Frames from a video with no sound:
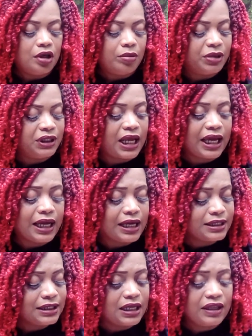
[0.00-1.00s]
But like I
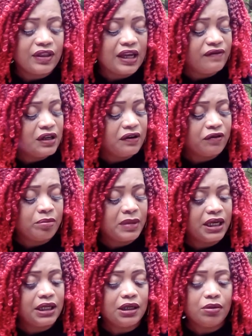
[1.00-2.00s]
said, they've never met
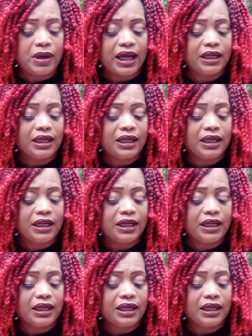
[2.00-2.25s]
anybody